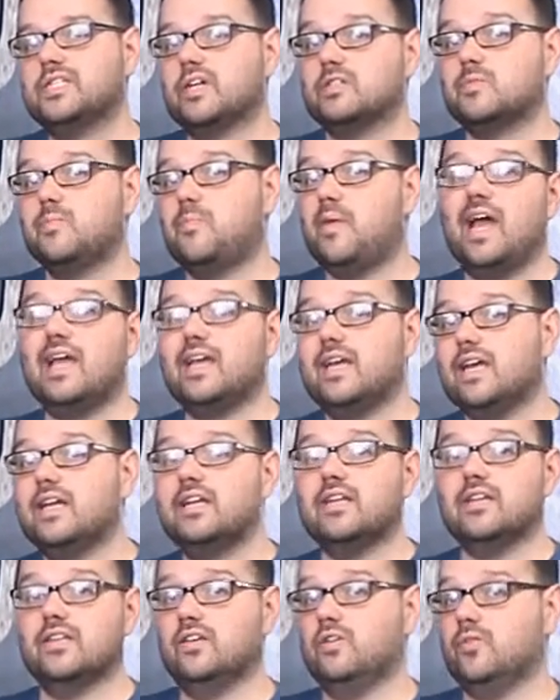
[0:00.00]
starts buying
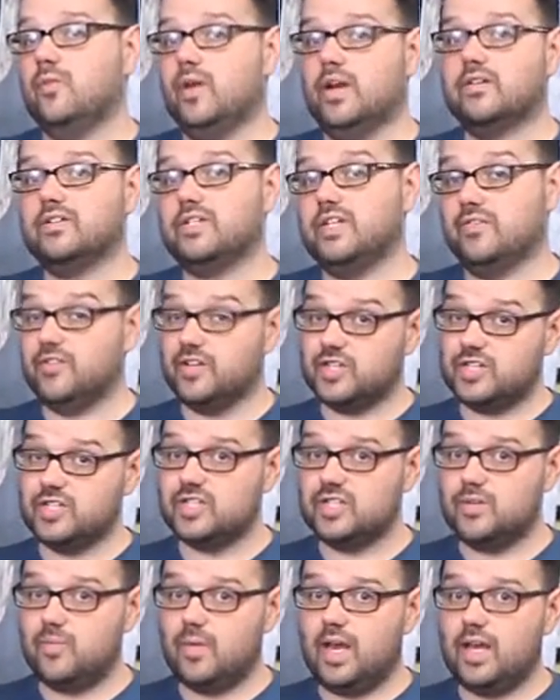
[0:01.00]
into the new energy
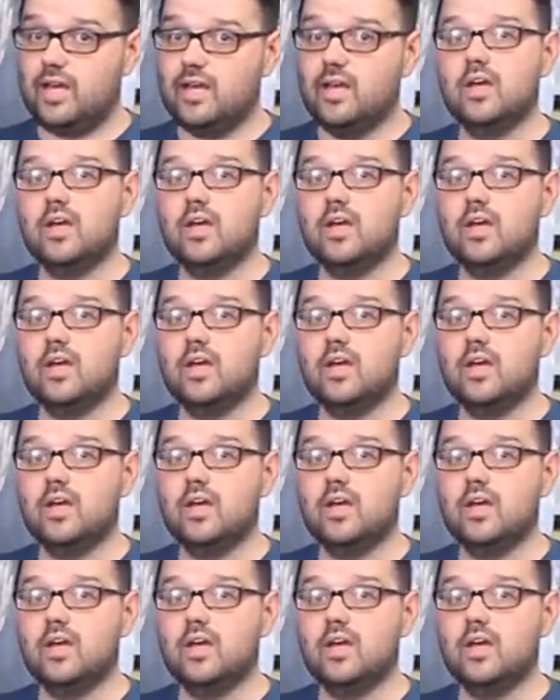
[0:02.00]
efficiency way,